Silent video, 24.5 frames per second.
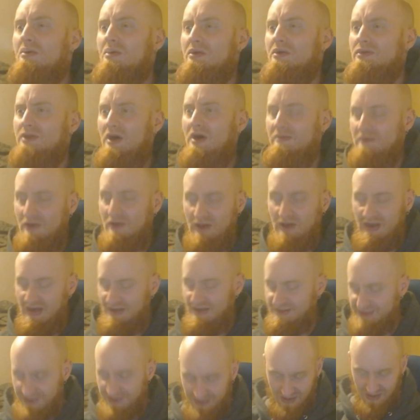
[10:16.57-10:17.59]

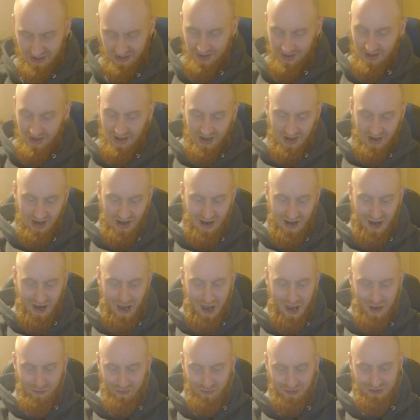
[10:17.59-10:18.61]
Nonetheless, I
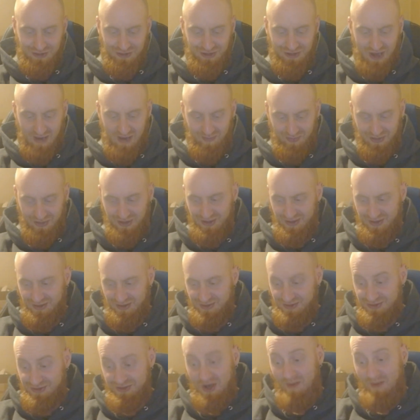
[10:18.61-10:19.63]
have accepted
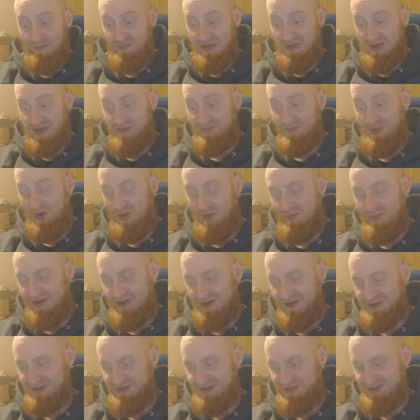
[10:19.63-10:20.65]
some people, but
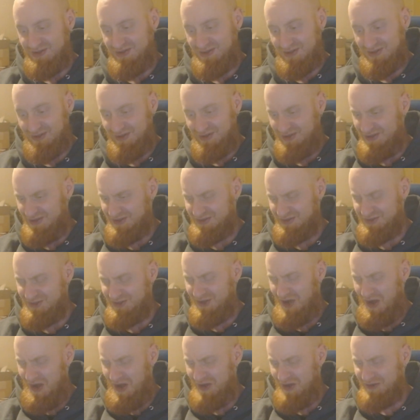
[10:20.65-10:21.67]
it's
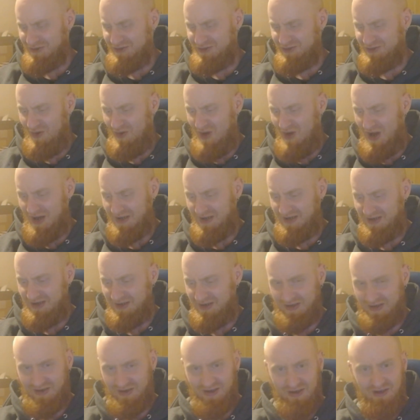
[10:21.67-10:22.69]
not so I
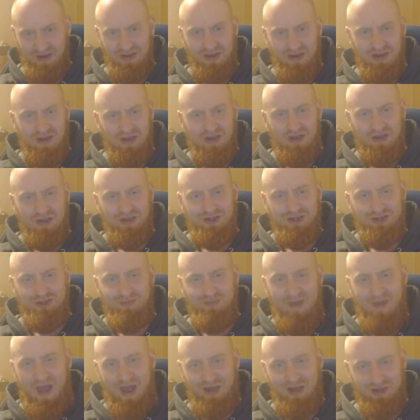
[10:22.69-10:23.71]
can
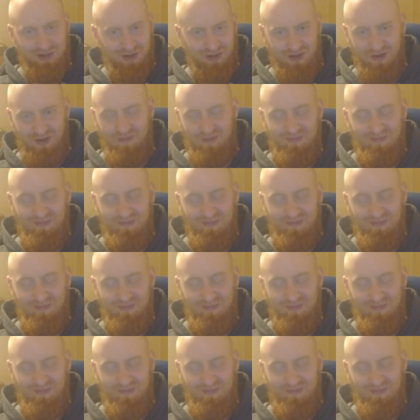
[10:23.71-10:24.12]
smash them.